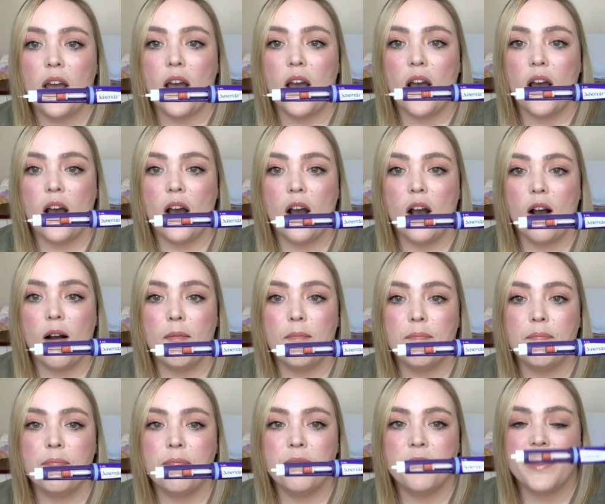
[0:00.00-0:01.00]

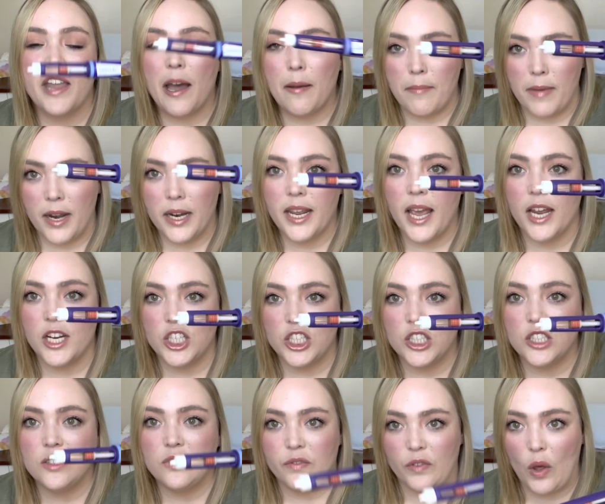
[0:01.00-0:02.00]
that medication
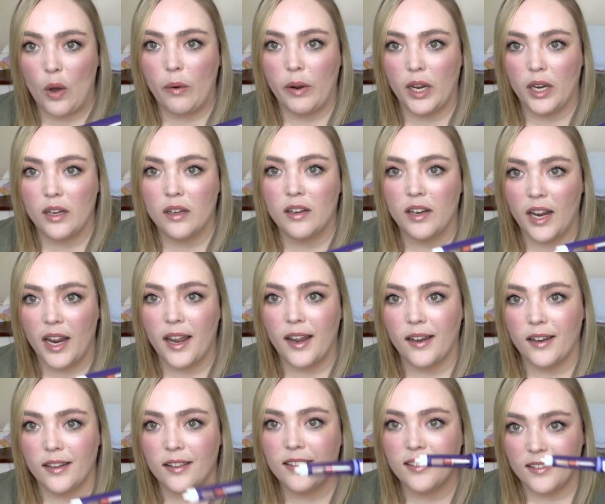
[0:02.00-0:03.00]
is flowing,
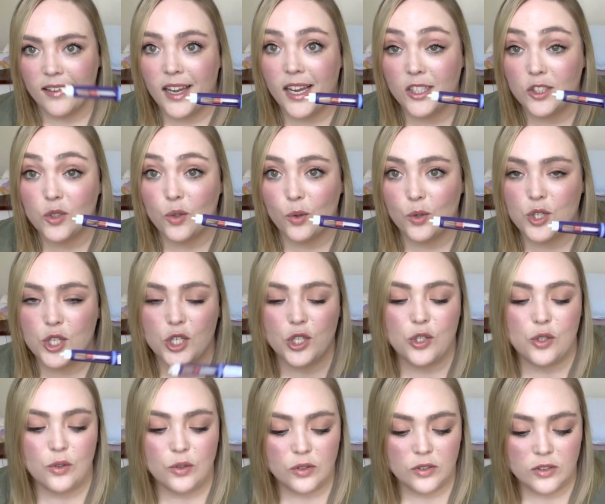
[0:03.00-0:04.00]
and it's good to
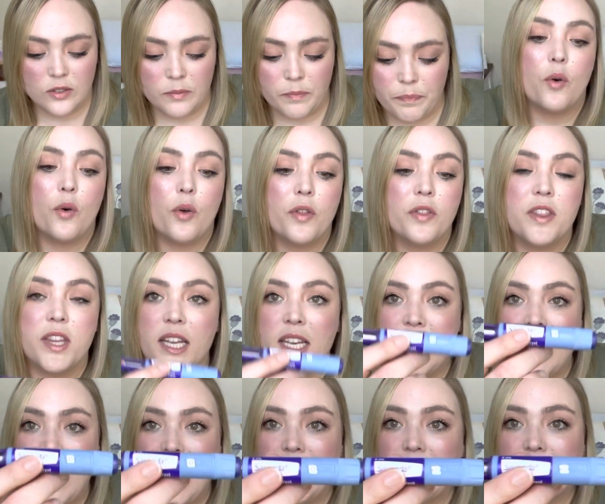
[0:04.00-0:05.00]
use. The
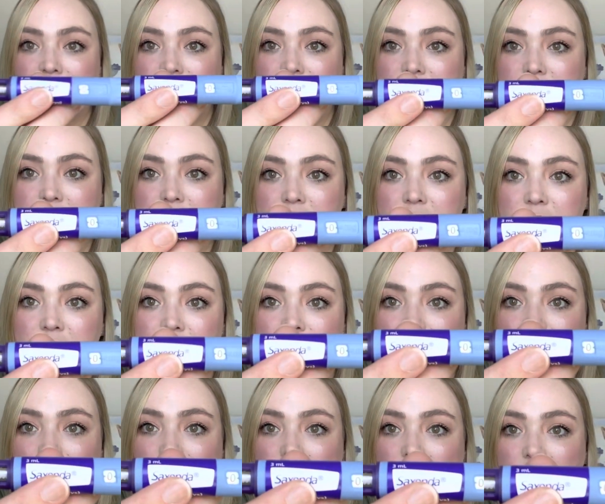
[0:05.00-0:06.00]
next
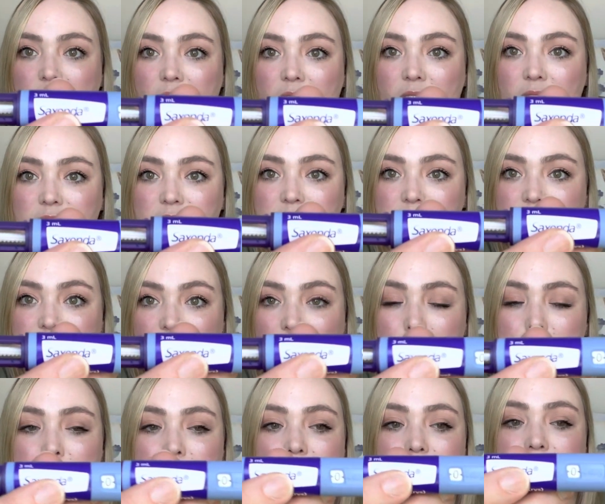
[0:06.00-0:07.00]

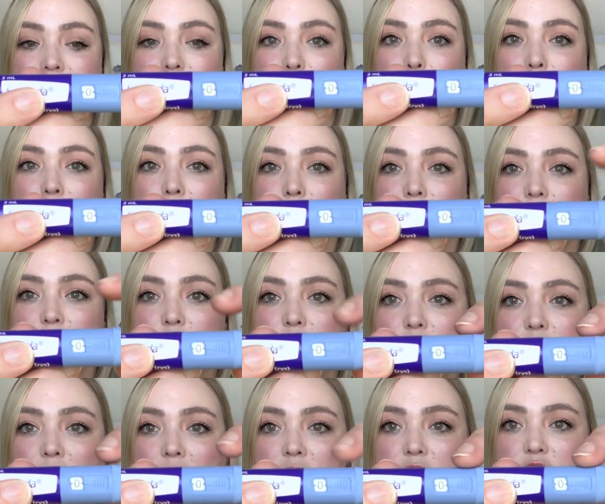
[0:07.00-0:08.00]
step is we're going
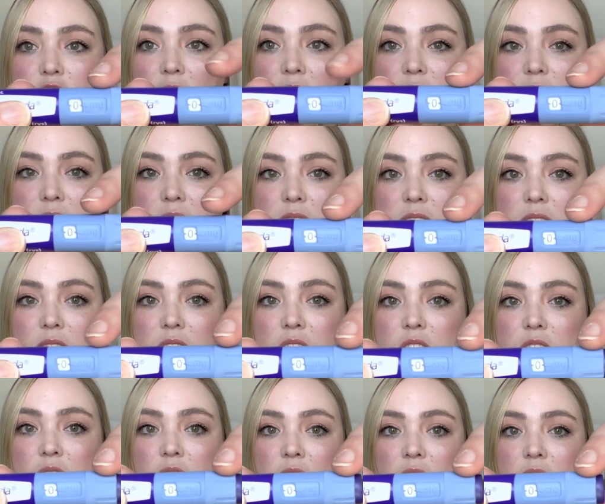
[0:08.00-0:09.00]
to adjust
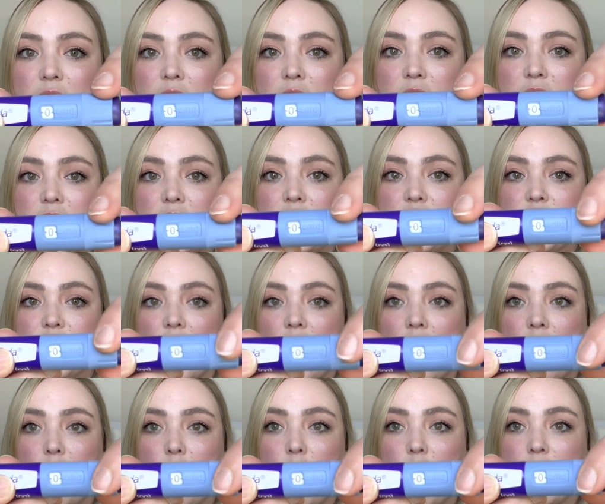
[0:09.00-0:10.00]
the
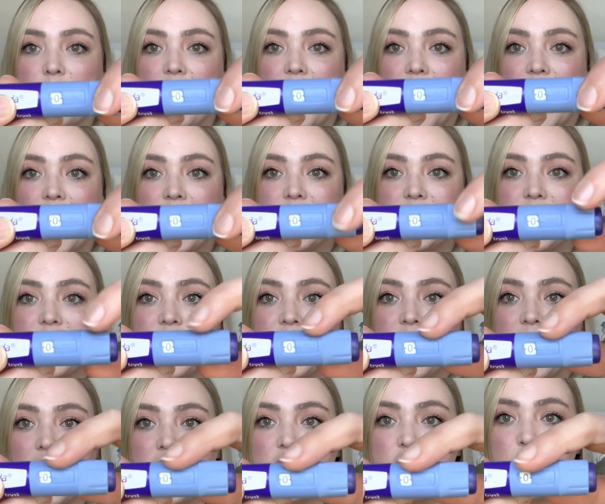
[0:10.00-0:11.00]
dial on the end
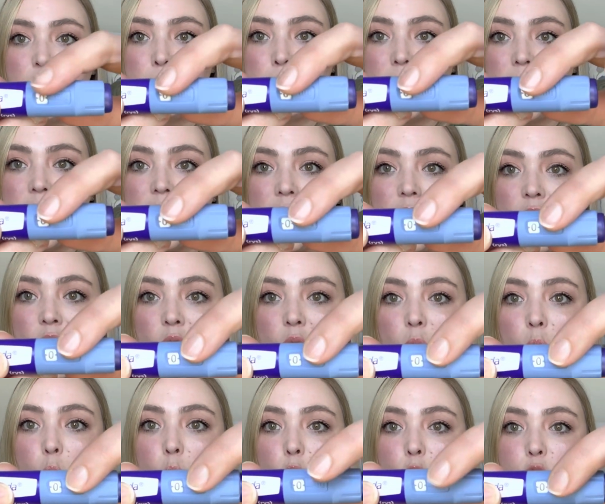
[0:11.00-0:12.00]
here to be
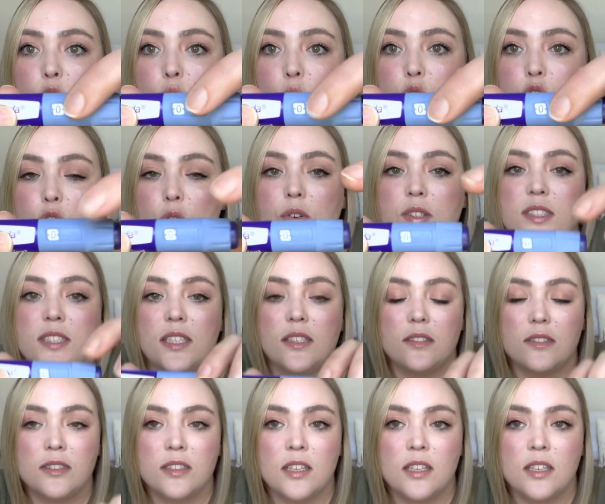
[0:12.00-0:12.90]
what your dose is.